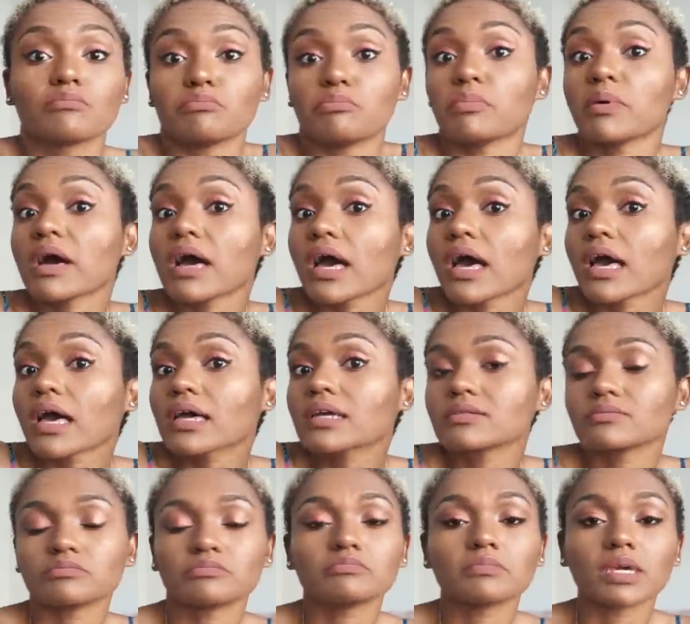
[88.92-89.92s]
but
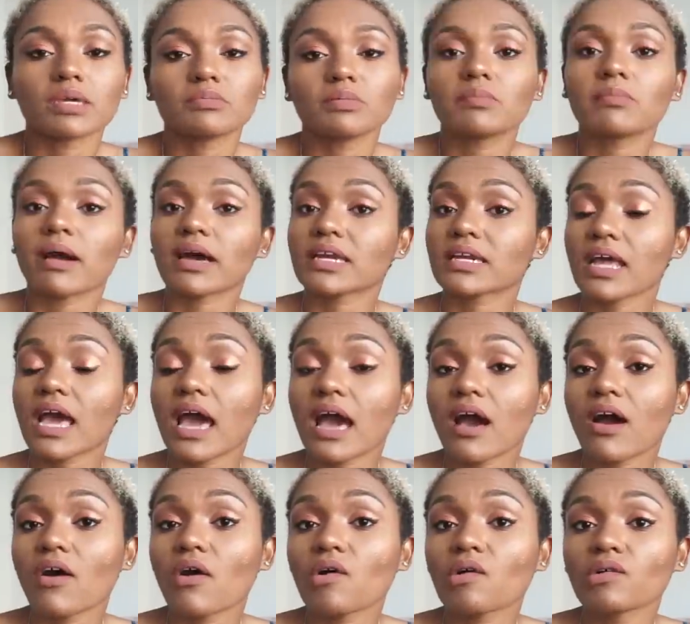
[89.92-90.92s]
maybe by
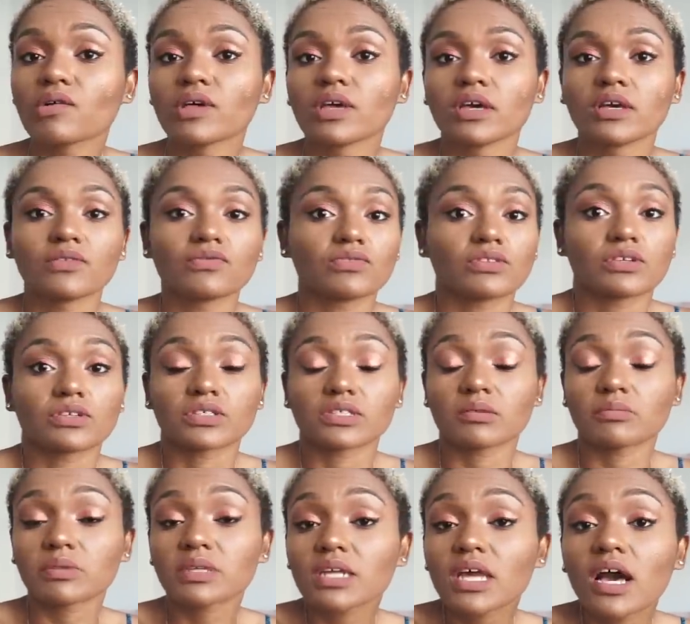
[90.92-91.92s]
now there's
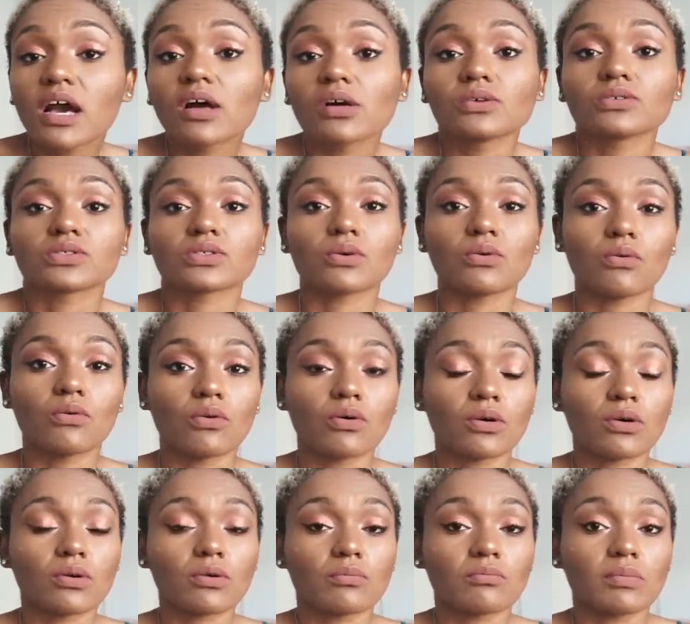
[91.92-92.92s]
something else
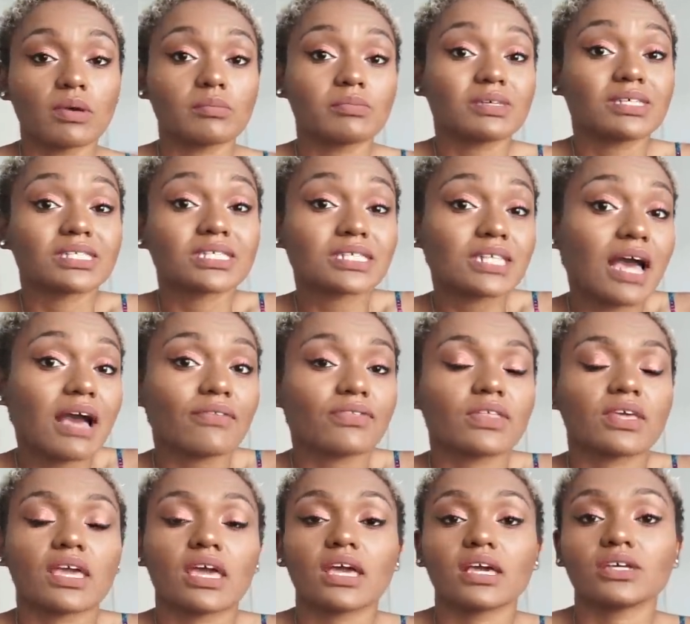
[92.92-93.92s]
or maybe it's not
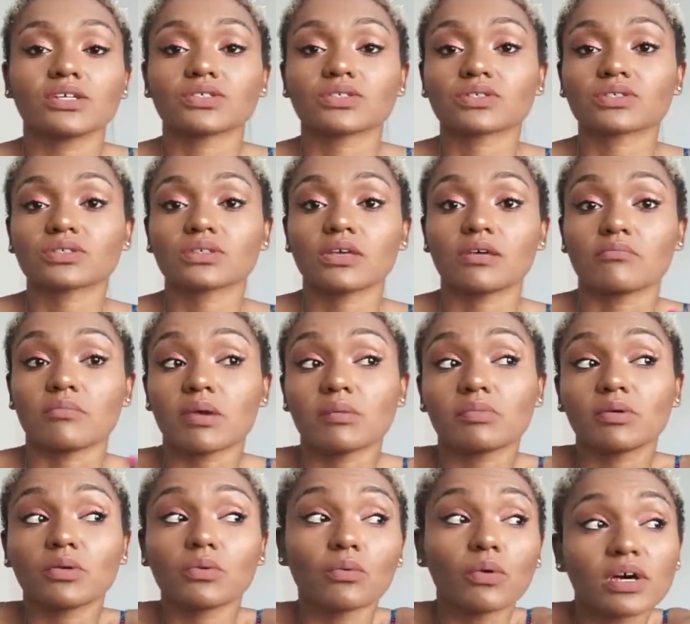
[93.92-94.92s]
the case and
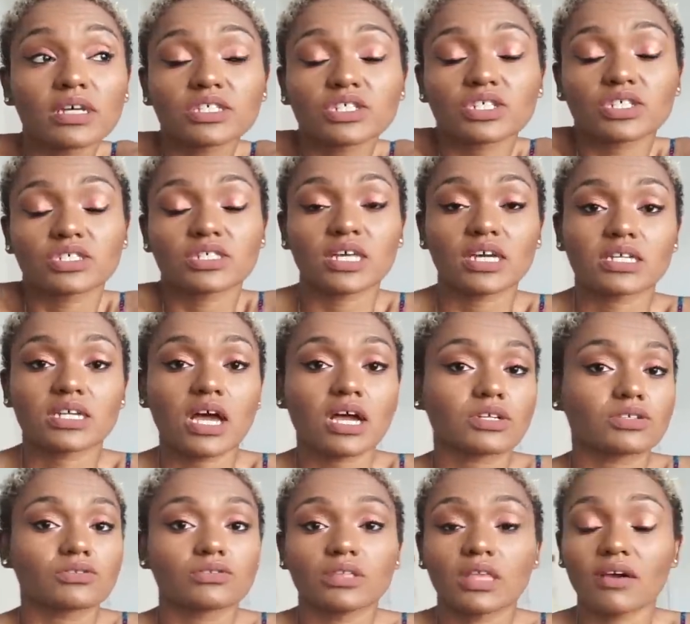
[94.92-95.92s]
maybe it was just that
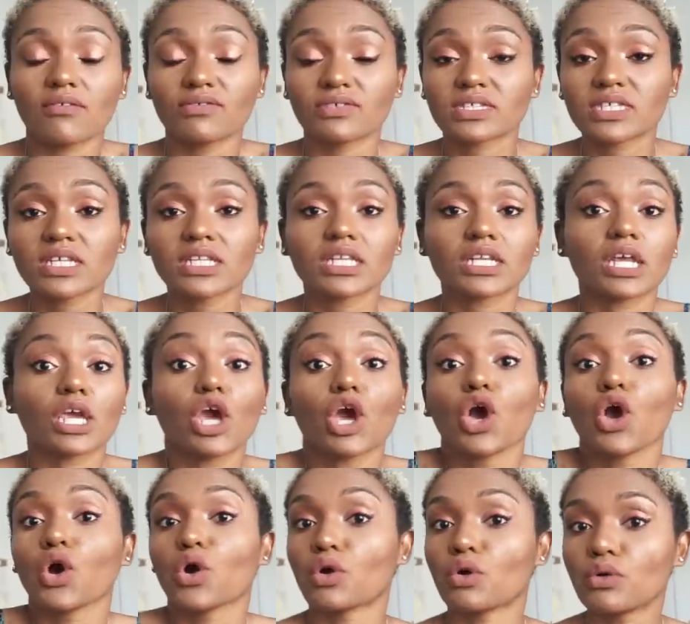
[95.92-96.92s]
doctor or that facility
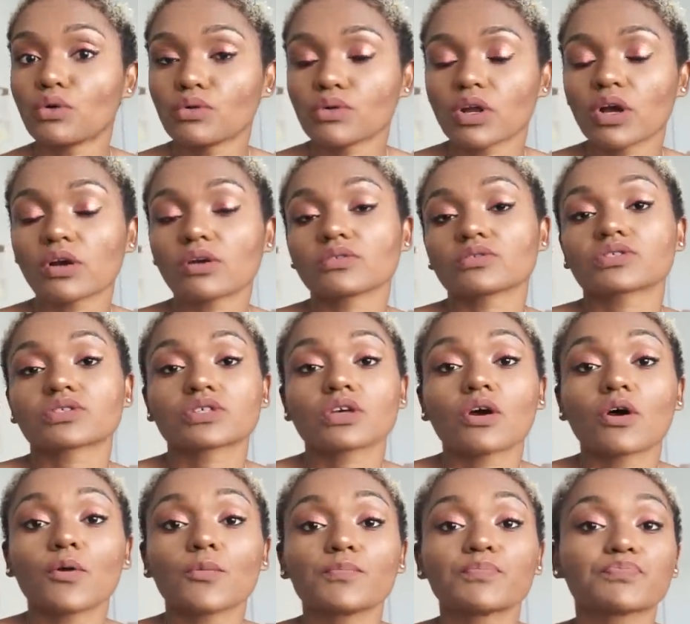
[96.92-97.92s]
who knows
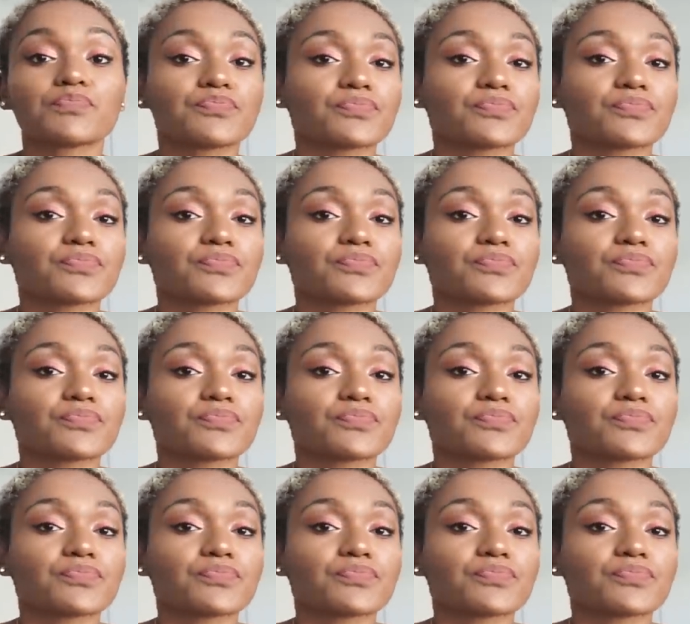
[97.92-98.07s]
so